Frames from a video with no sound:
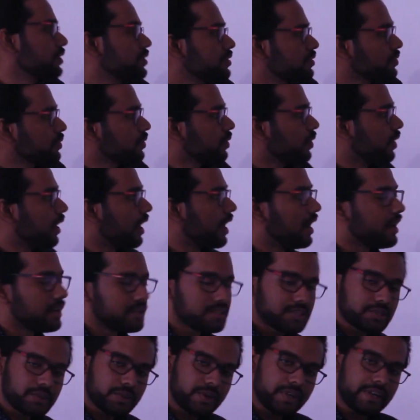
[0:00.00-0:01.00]
So r
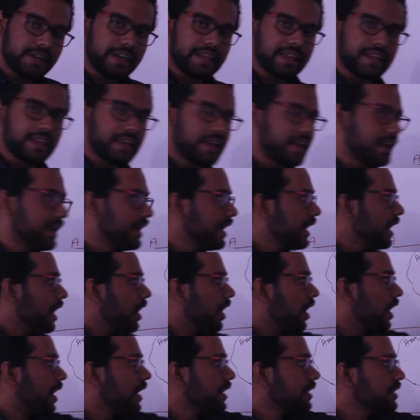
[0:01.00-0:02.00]
square dA,
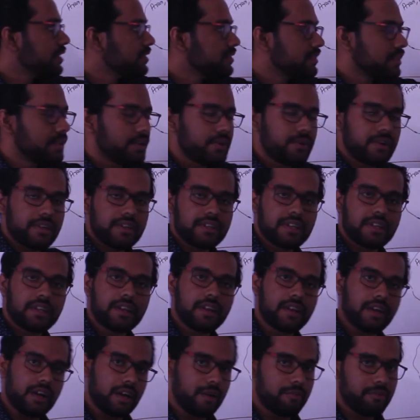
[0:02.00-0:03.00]
r is the unit in
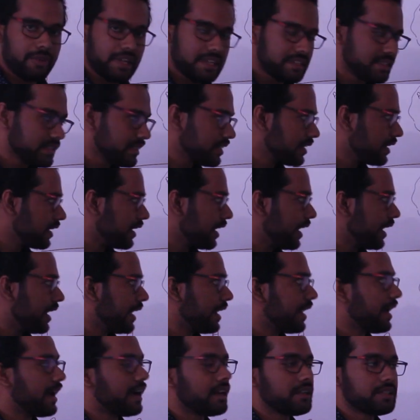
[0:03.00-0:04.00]
meter
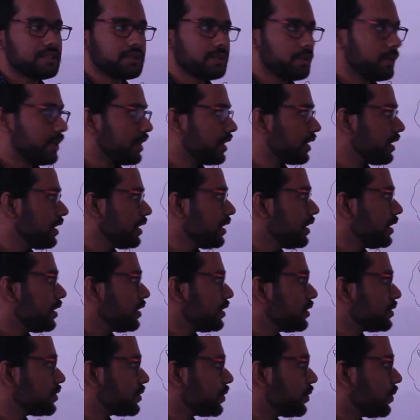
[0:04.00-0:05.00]
and r
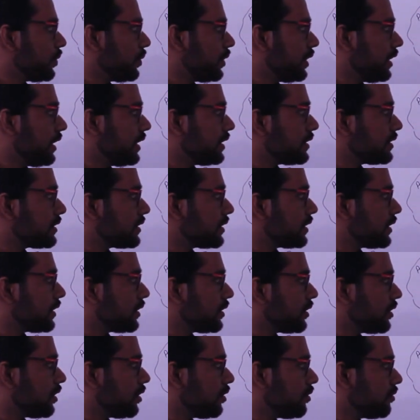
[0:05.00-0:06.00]
square, so it is
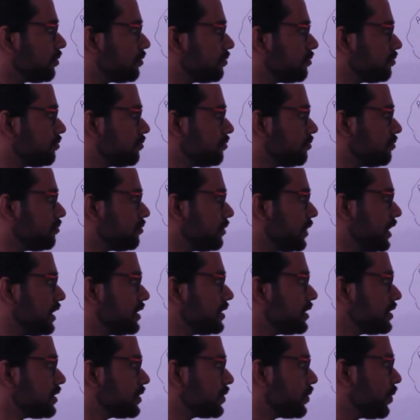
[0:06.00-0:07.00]

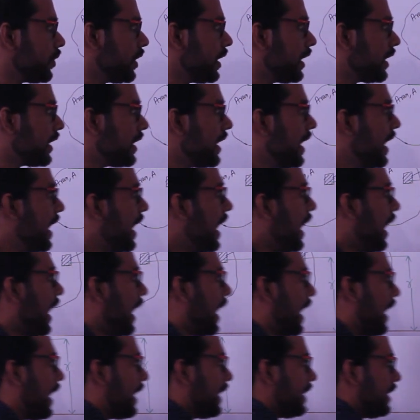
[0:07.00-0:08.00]
meter square,
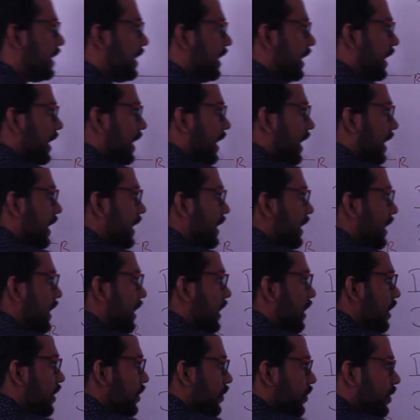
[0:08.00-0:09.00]
and the
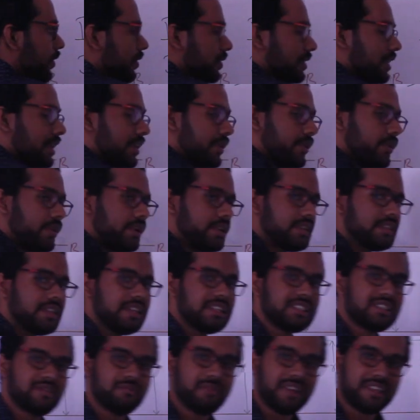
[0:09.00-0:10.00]
area, you know, the unit
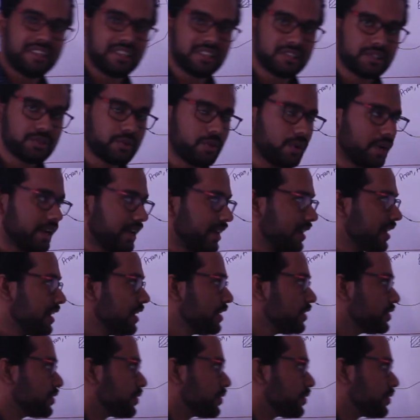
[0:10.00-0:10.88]
is meter square.